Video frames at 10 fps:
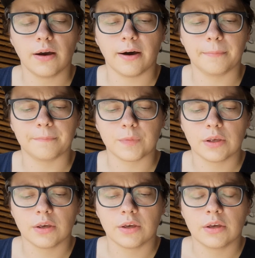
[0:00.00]
so
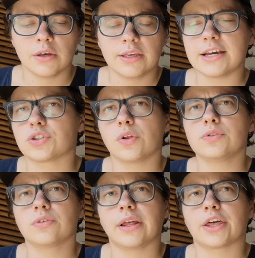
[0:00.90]

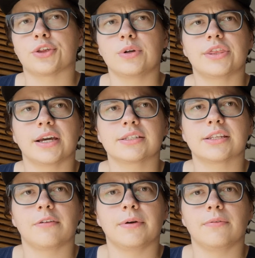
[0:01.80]
those are like 3 things
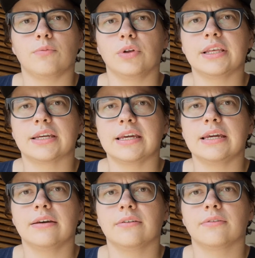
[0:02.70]
that have been really
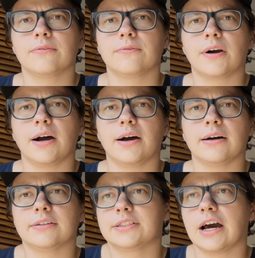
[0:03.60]
key
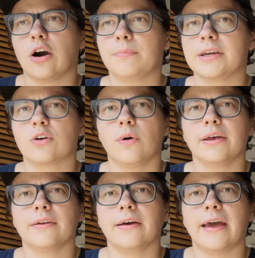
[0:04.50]
to help me
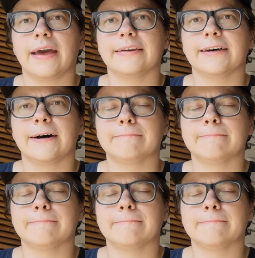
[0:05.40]
quit. And